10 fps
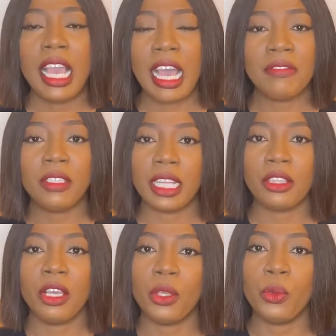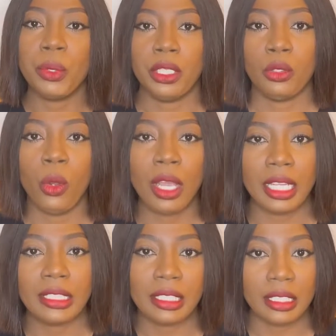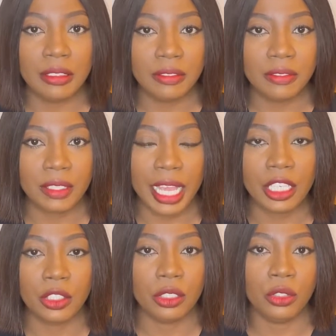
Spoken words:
at first I thought he would be a talkative like